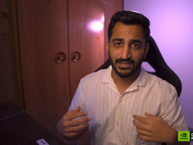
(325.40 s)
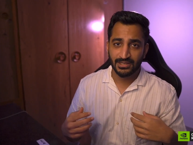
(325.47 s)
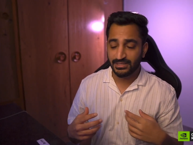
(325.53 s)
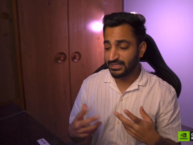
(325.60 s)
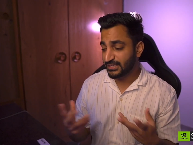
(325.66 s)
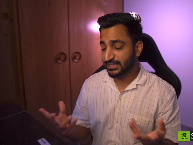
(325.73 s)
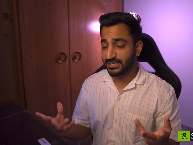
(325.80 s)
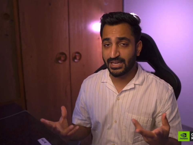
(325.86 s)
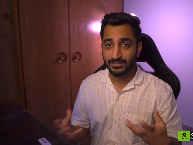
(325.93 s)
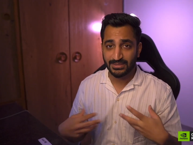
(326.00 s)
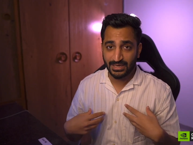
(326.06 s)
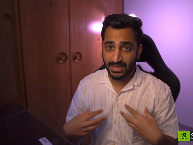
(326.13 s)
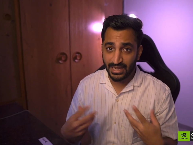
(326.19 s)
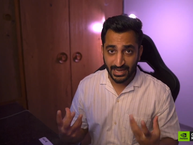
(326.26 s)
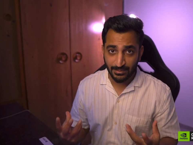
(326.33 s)
These are the games
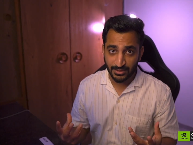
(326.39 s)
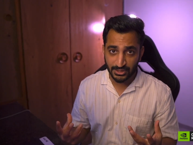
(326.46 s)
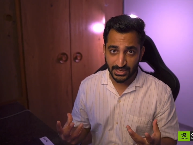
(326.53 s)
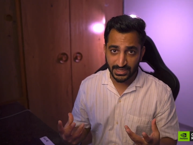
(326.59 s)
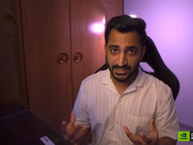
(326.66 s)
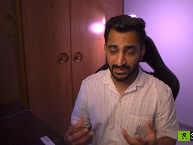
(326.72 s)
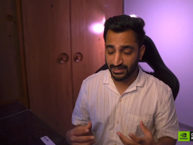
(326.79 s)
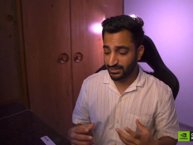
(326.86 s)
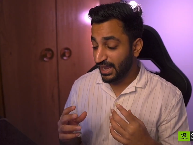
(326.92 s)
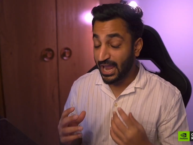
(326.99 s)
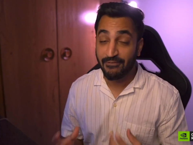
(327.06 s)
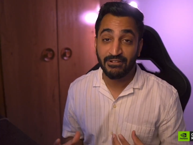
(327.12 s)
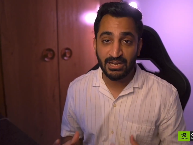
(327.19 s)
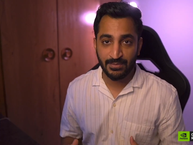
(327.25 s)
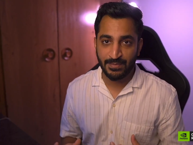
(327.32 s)
that I am interested in,
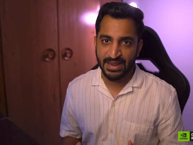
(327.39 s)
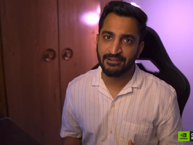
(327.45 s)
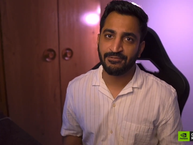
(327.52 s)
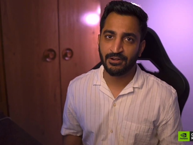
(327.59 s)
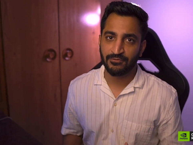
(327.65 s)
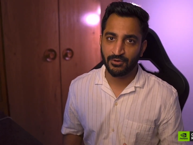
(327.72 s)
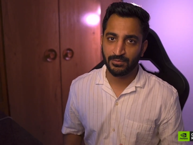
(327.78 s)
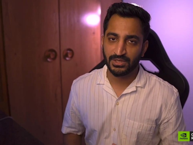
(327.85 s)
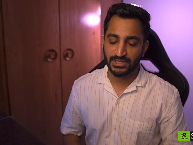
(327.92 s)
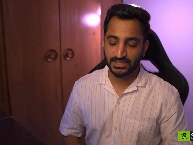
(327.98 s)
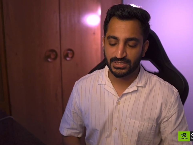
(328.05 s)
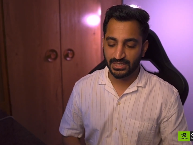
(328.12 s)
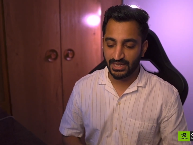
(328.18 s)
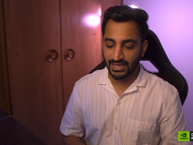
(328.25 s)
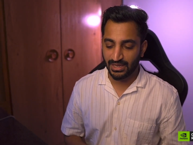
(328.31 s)
heavily benefit from
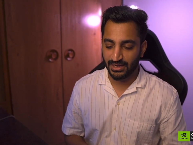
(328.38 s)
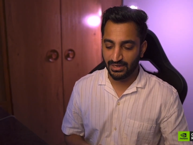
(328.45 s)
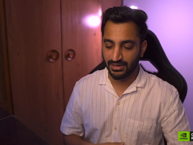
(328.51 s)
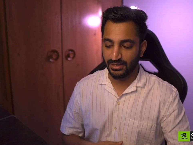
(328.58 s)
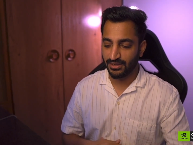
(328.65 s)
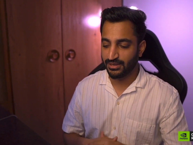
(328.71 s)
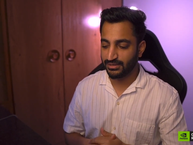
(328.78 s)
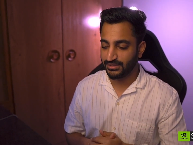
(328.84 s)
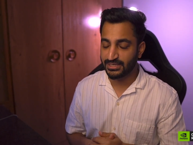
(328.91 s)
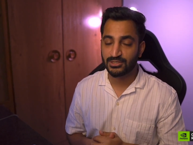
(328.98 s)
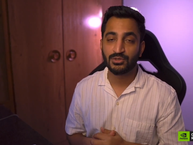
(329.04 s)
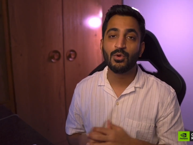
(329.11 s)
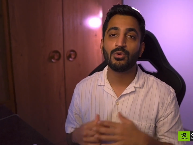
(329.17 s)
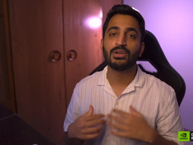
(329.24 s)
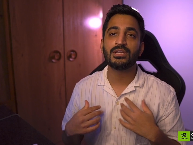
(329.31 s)
this, and uh, there's
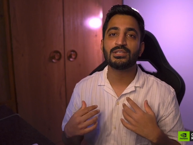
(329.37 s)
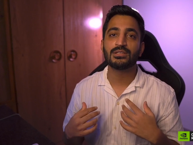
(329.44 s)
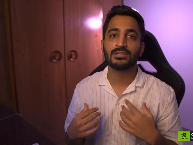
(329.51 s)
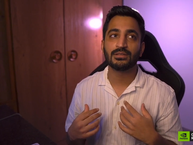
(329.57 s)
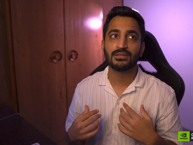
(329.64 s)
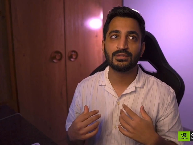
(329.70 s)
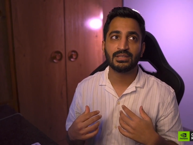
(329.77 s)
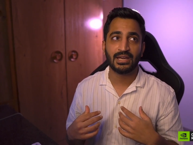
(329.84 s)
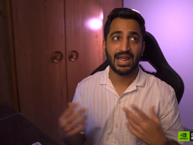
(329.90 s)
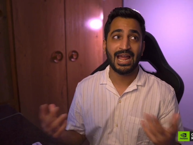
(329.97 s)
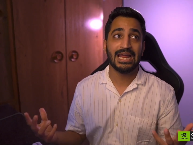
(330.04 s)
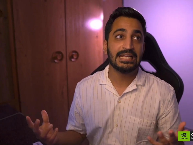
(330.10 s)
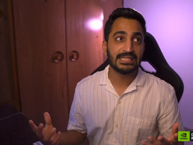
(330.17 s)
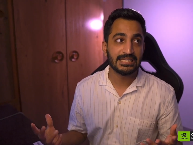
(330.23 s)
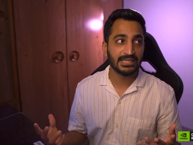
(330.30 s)
no reason that
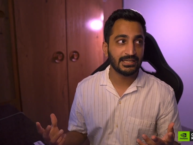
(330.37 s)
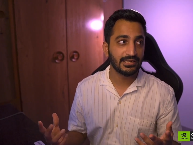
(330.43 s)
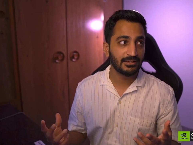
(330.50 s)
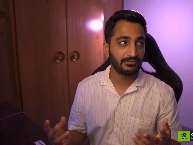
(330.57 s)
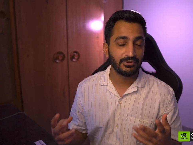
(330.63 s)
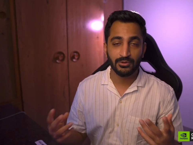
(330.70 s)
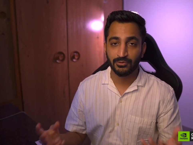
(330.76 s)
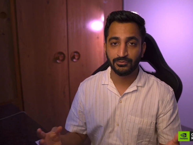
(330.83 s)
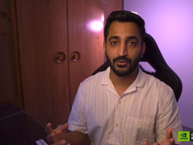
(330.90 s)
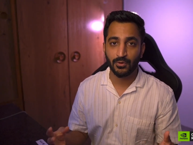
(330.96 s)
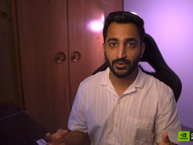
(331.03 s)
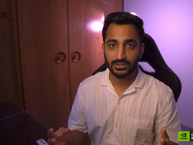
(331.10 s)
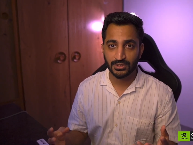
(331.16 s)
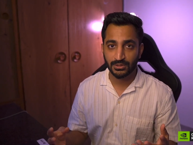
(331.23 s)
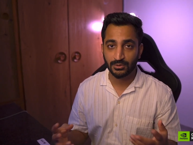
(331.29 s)
I see for you
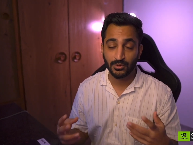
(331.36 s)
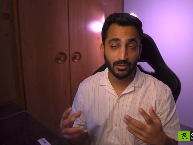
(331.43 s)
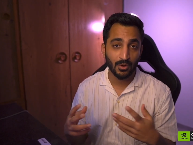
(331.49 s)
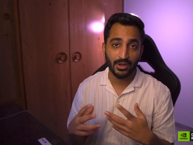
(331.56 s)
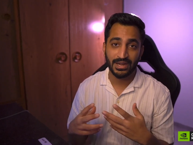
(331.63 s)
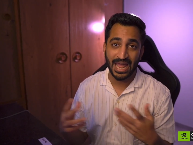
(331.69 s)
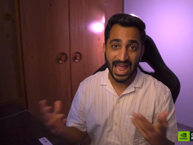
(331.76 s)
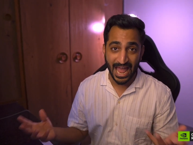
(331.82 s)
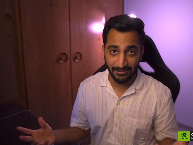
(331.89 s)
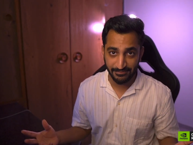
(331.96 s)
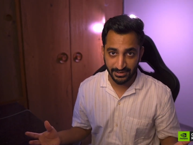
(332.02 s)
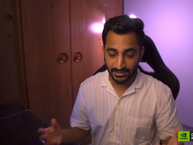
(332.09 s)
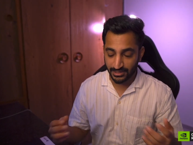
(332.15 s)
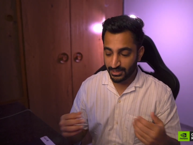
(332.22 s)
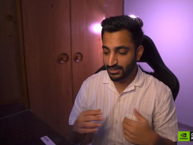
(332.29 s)
folks to not have
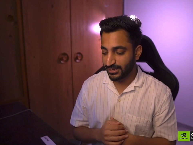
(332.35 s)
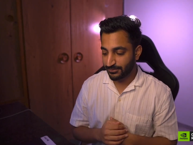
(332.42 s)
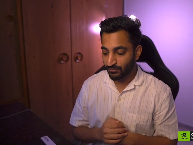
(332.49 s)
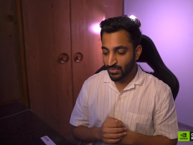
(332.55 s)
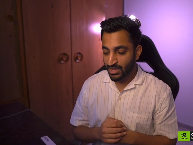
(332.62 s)
it, right?